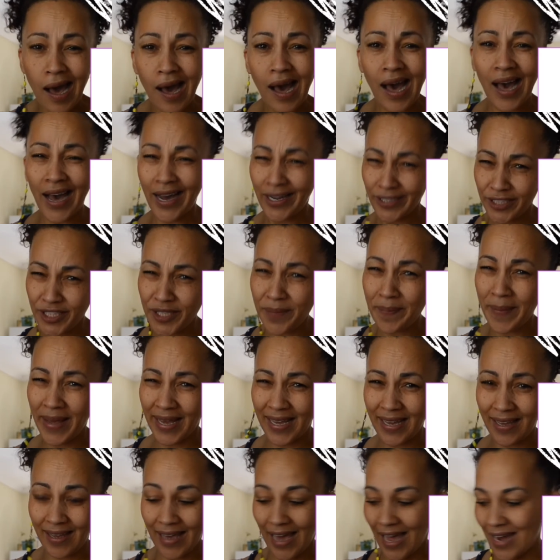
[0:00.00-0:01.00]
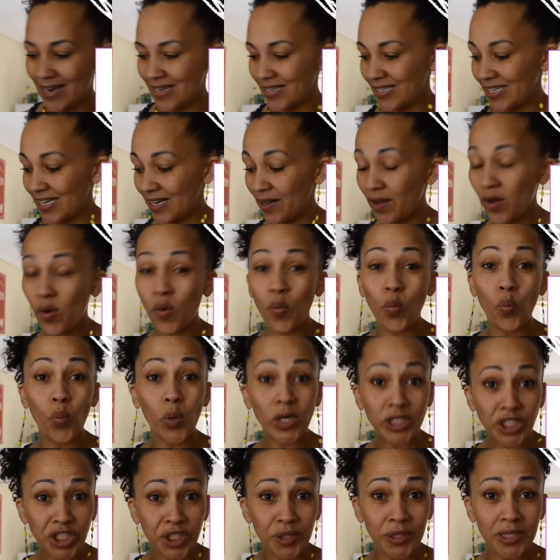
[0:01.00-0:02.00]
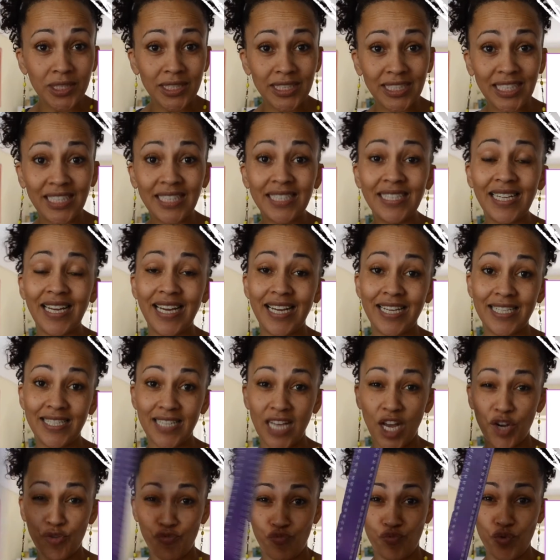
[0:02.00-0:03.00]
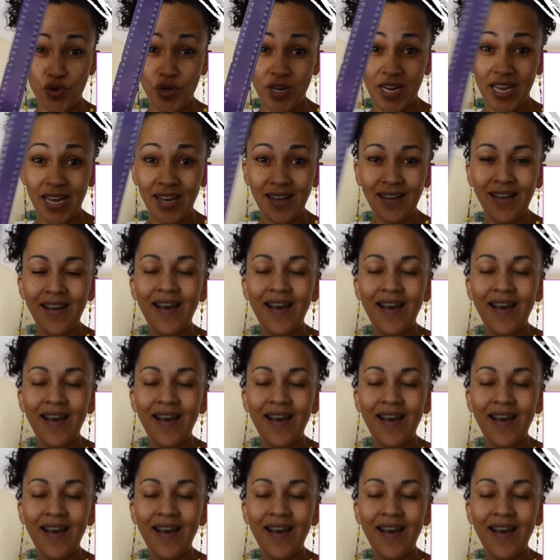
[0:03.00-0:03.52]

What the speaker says: how to make a calendar. What you'll need is a ruler,